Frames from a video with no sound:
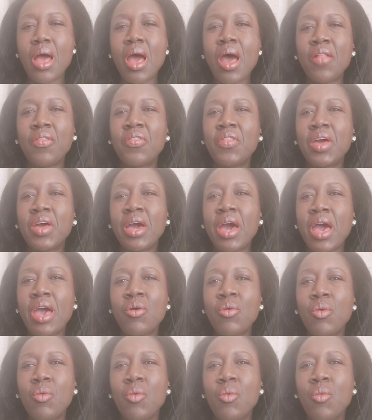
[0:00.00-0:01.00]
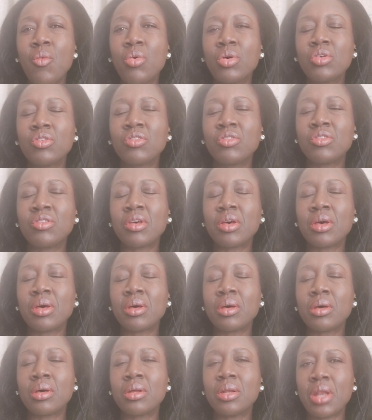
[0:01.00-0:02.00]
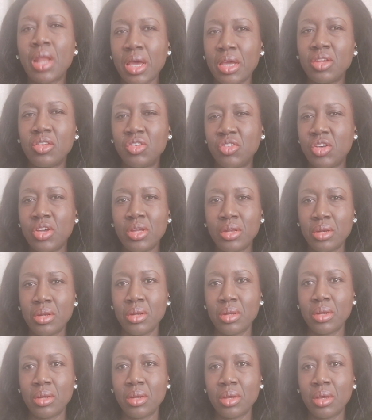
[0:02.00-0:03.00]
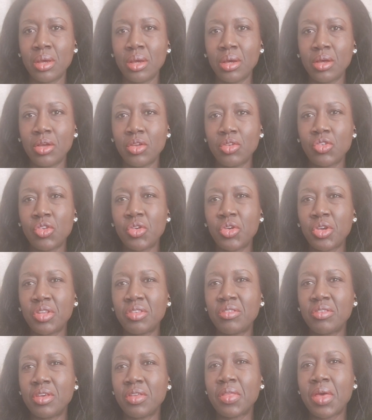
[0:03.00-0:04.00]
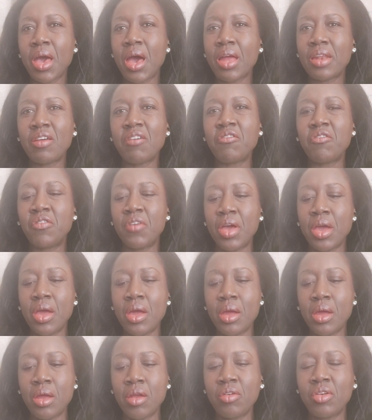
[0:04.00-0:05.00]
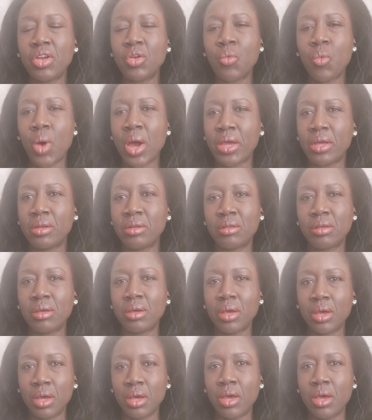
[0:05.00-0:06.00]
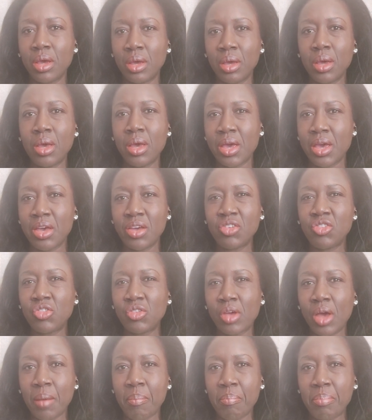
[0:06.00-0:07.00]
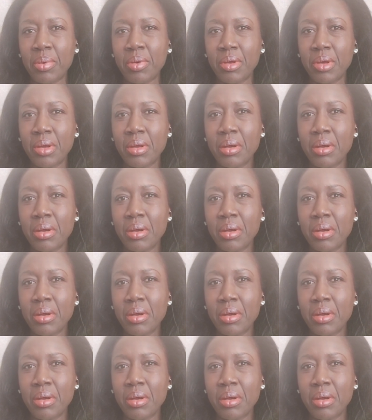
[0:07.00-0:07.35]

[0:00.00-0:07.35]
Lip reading: and the guy was 19. Yeah, so you can see they had a very wide age gap.